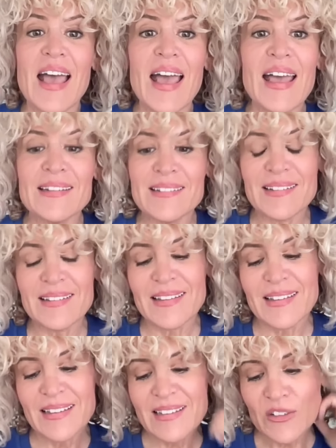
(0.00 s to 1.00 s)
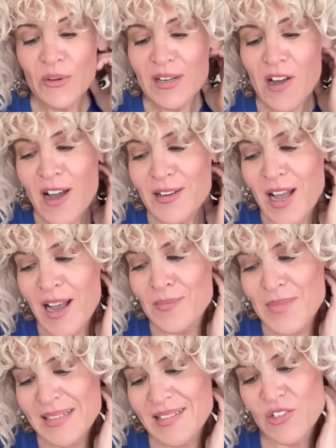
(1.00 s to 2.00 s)
And, you know, I got a
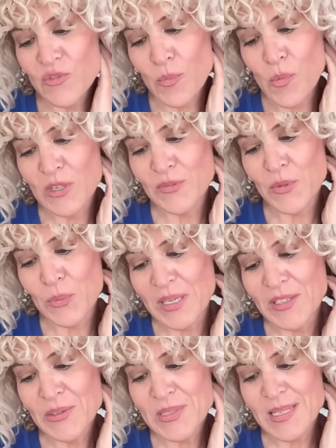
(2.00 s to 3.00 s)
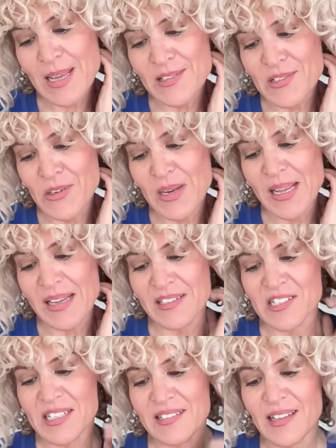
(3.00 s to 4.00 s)
message from one of the readers yesterday,
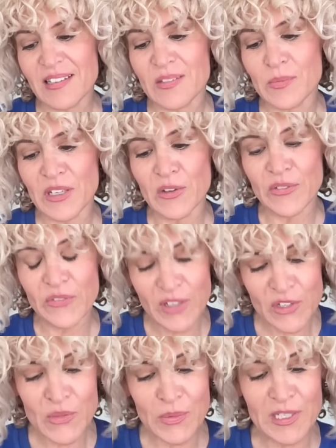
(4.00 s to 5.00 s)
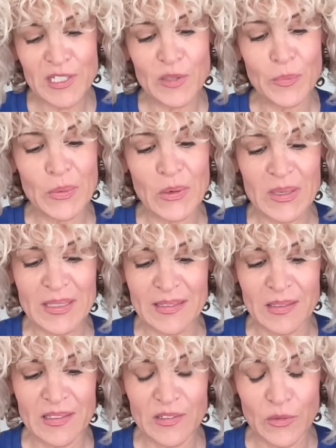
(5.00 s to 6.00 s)
and she said to me, I finished reading the book,
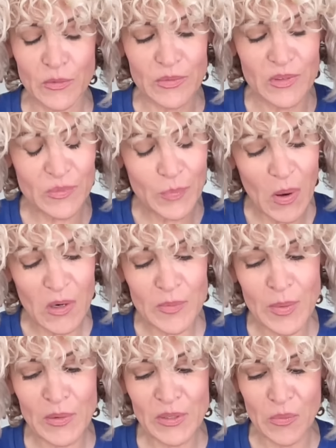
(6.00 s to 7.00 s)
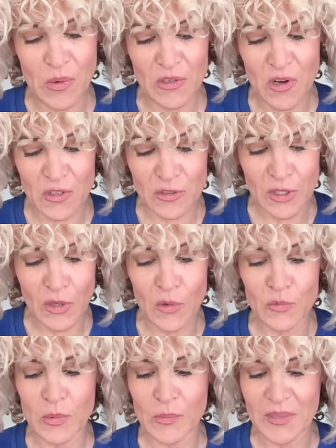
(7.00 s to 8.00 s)
and, you know, this part about you are not
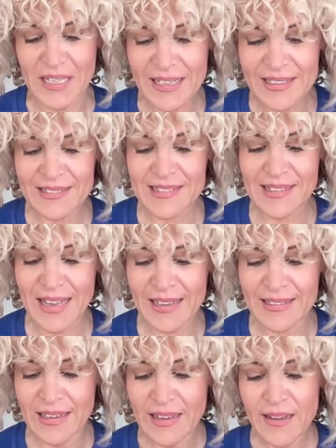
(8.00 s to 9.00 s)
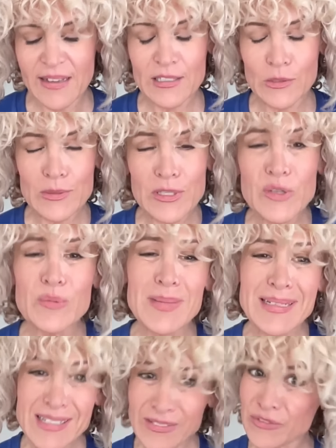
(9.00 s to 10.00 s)
alone, when we're getting to that, I know that you
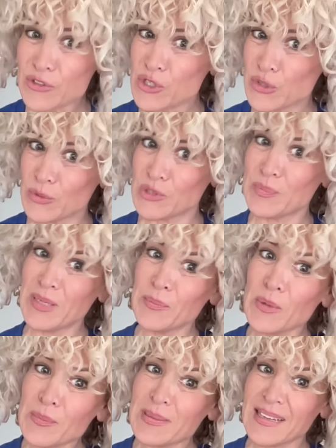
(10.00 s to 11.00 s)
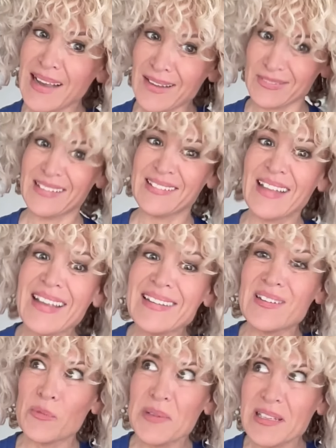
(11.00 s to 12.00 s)
meant it for Jewish people, but I have to
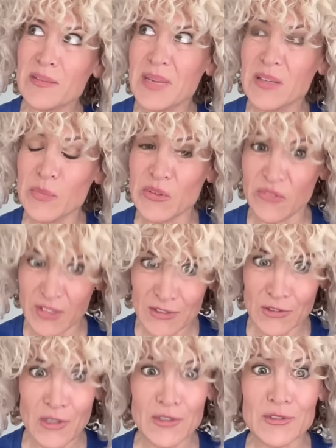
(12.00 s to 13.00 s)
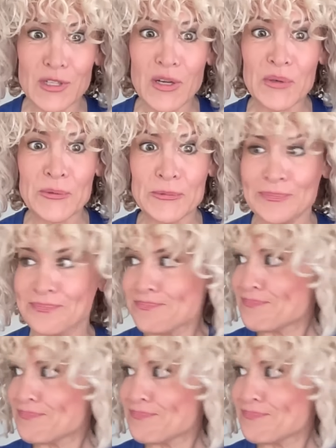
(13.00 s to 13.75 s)
say, it really made me feel not alone.